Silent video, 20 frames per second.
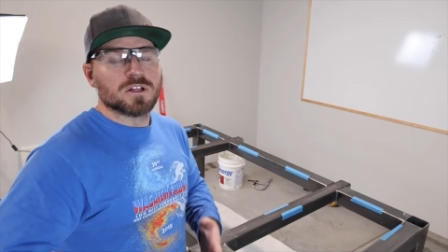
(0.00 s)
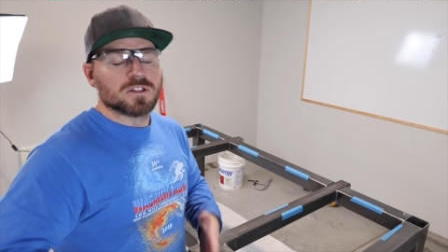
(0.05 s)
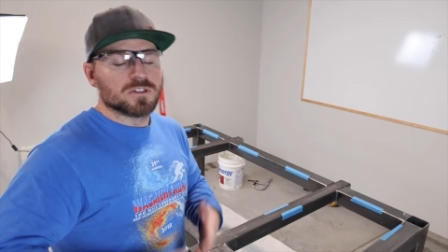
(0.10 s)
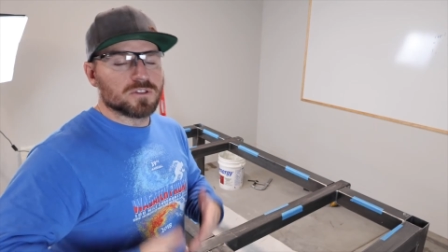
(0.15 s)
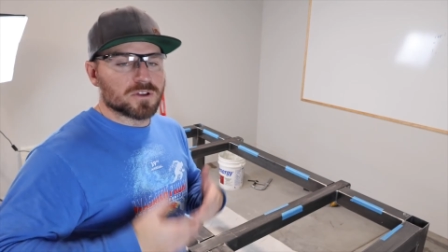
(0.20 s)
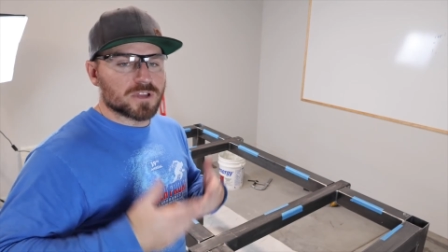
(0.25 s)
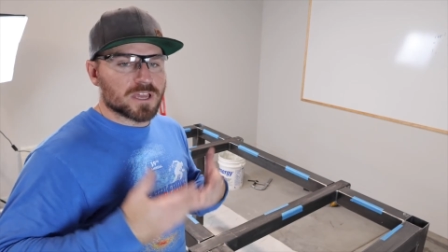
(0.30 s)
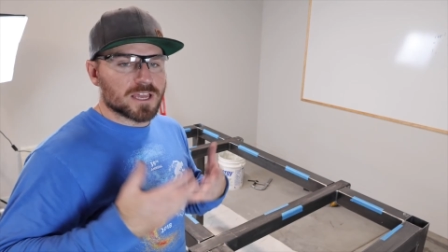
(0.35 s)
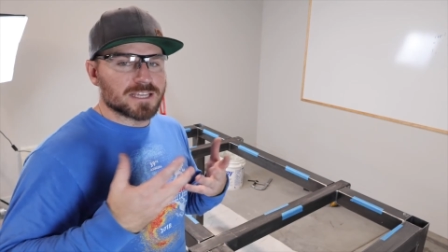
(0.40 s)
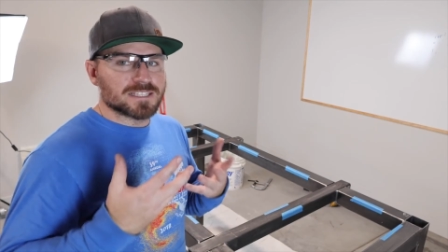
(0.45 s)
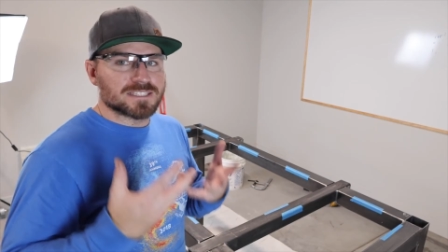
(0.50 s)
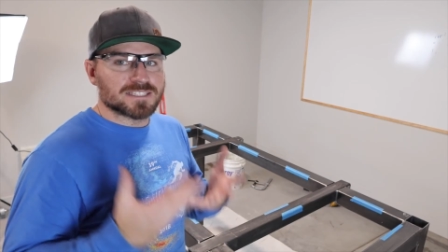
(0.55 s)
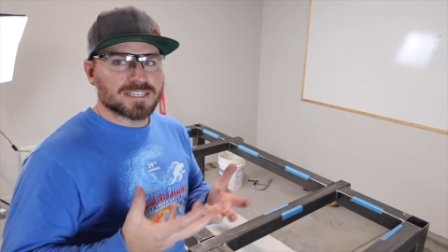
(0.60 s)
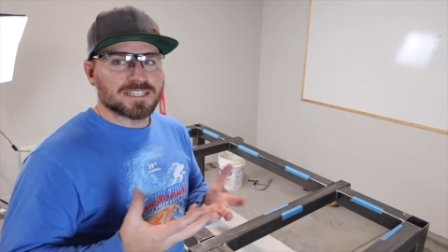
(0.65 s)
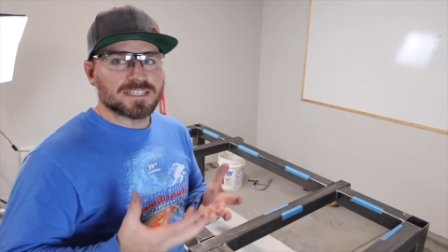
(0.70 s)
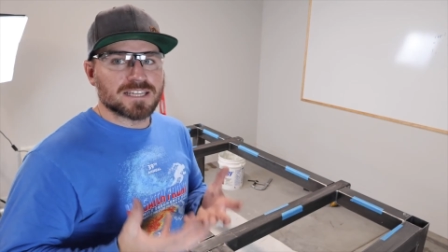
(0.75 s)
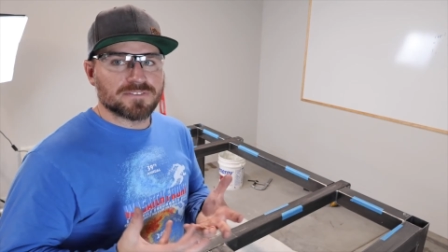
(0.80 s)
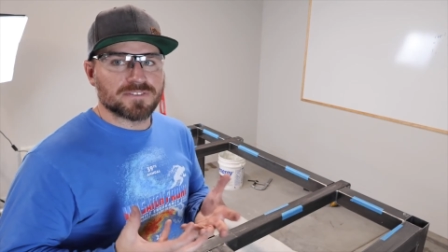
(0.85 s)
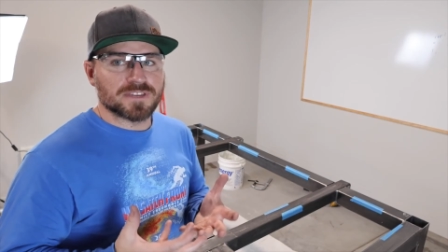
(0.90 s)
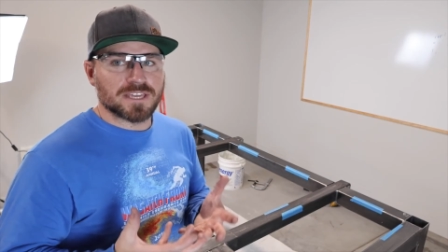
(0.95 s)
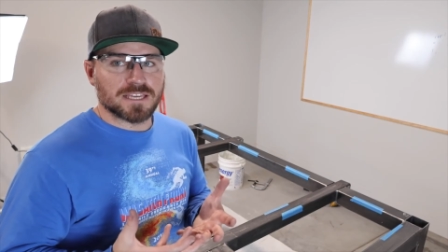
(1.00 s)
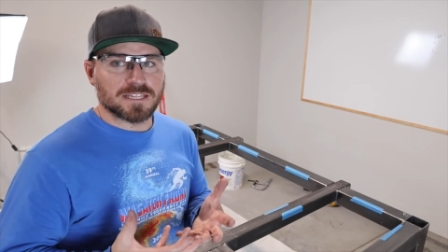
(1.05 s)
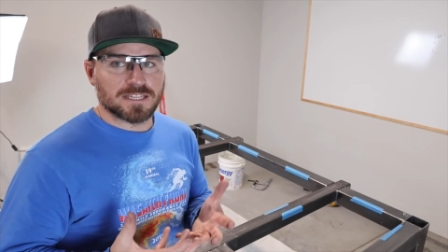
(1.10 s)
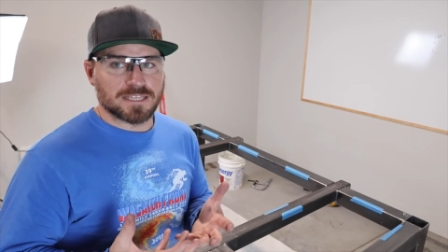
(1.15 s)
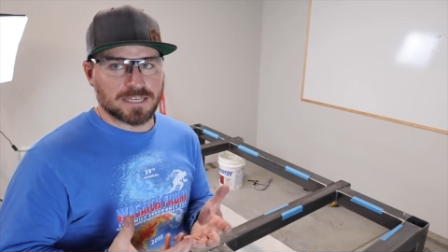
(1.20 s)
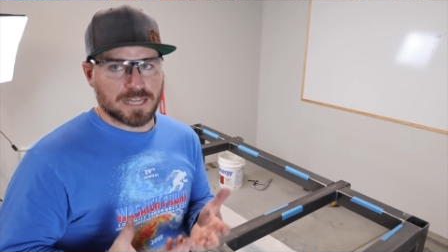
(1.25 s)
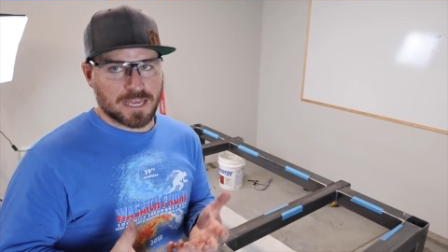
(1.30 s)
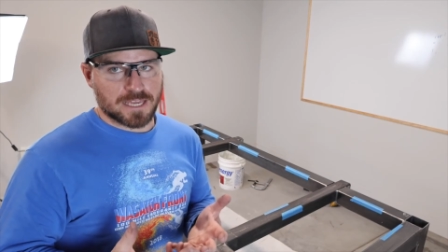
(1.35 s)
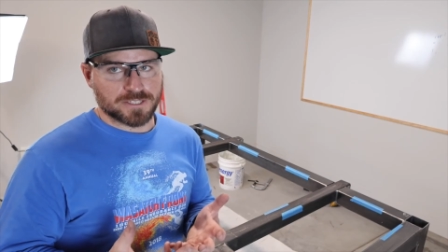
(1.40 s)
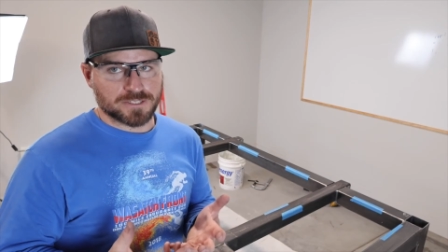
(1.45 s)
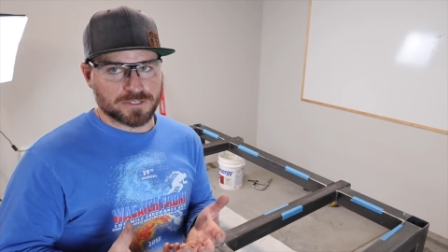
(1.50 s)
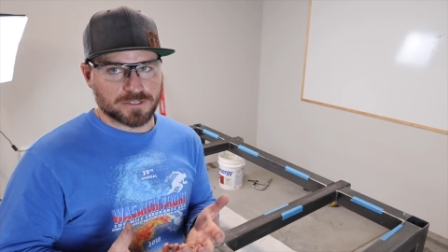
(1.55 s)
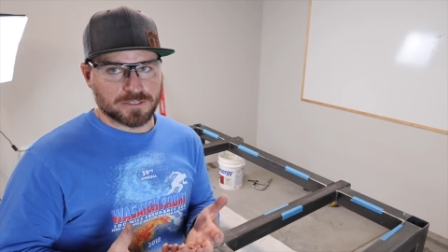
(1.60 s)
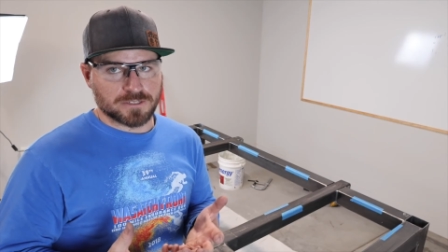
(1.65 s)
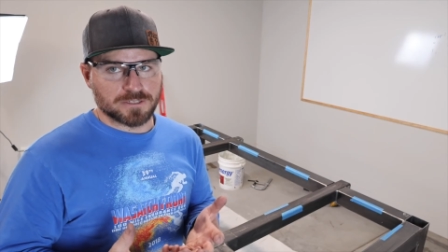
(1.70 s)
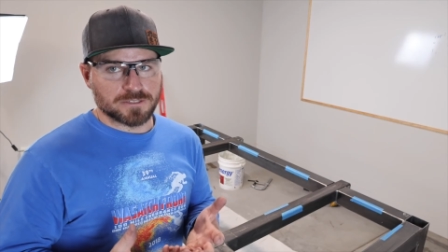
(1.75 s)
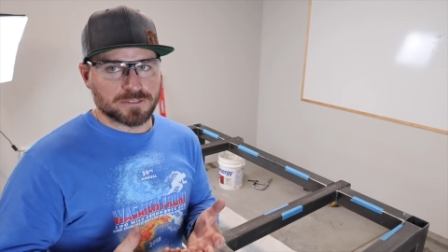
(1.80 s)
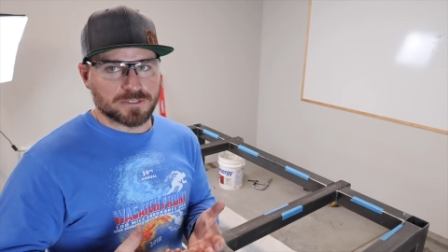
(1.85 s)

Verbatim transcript: look significantly nicer.